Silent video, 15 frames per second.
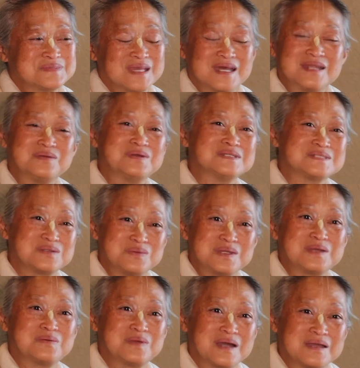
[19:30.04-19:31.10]
Anyway, so
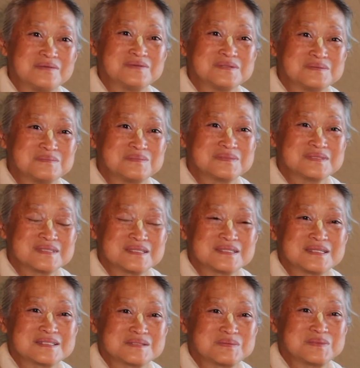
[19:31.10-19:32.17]
we arrived the
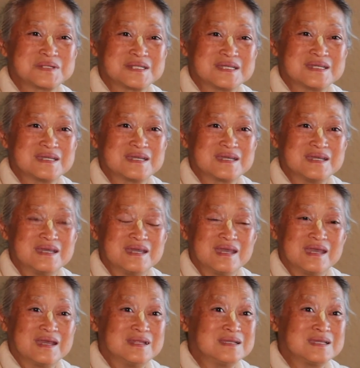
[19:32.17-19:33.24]
next morning,
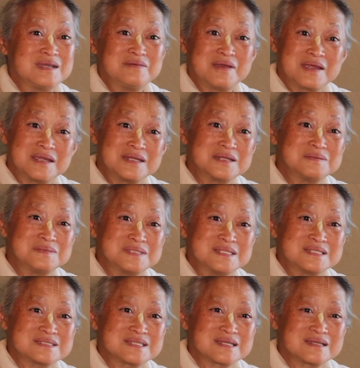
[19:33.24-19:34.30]
and he gave Harinam and
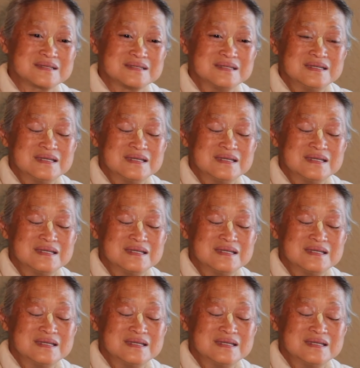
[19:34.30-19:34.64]
Diksha.